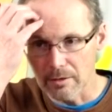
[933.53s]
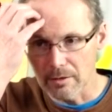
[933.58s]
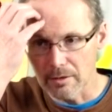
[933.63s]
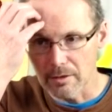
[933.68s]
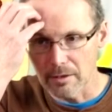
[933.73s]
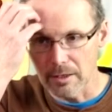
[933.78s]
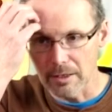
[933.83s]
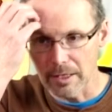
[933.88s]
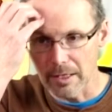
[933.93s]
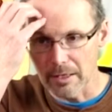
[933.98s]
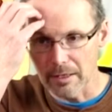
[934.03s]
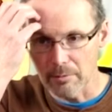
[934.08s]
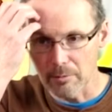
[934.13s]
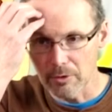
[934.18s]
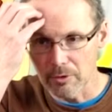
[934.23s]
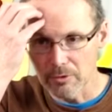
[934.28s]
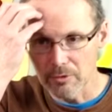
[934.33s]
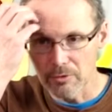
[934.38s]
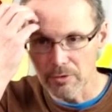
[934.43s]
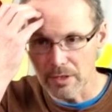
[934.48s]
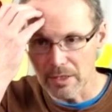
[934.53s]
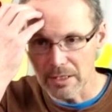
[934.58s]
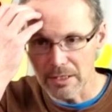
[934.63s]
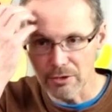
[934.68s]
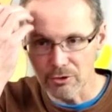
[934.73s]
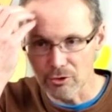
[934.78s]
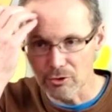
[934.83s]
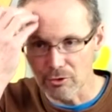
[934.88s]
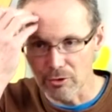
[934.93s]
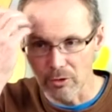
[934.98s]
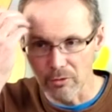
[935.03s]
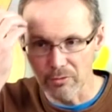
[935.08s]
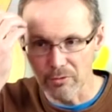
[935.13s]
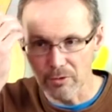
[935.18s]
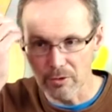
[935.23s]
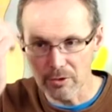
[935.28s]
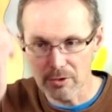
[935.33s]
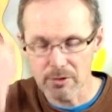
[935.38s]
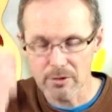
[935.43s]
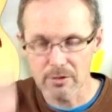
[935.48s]
again, I'm going to do the intro
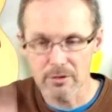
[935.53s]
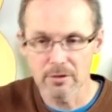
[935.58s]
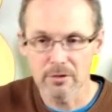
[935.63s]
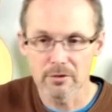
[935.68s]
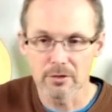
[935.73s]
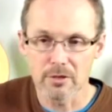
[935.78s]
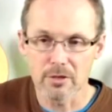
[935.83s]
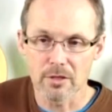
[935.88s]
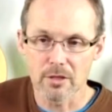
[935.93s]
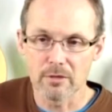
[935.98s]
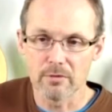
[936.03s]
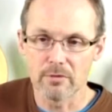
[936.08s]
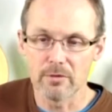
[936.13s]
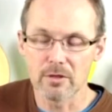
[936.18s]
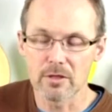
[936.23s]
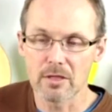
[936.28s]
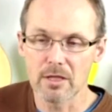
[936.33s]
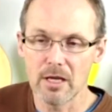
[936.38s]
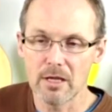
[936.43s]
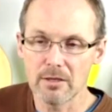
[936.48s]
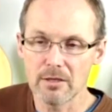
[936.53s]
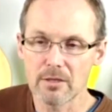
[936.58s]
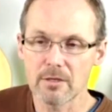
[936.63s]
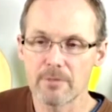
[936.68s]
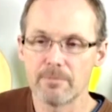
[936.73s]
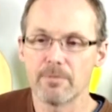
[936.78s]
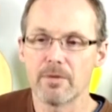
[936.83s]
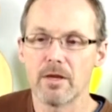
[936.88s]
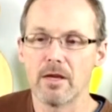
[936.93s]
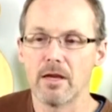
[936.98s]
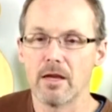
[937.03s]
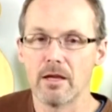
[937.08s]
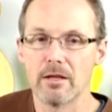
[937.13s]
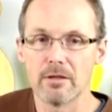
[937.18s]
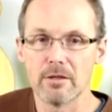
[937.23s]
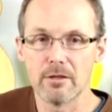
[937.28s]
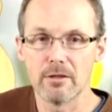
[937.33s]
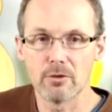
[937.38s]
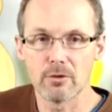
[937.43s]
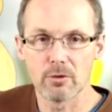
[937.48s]
first, just to give you a sense, and
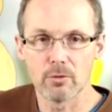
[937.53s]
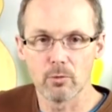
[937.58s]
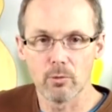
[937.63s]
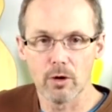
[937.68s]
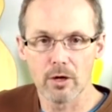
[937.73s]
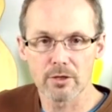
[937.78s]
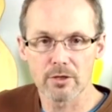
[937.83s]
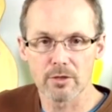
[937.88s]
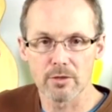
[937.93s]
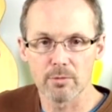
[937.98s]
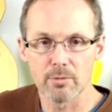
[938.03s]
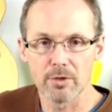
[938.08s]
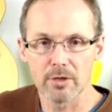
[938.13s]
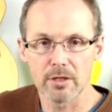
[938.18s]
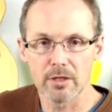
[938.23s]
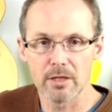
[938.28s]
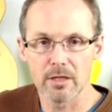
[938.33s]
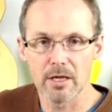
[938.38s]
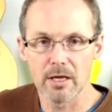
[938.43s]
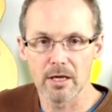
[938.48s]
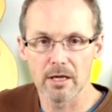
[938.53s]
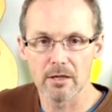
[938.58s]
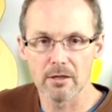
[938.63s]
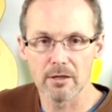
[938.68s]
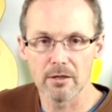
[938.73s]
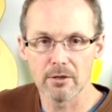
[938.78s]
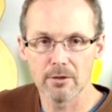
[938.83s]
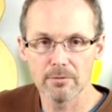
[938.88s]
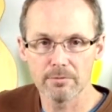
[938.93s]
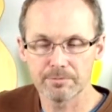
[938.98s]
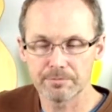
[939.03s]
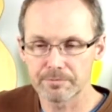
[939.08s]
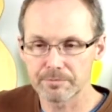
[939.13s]
you can watch the picking hand here.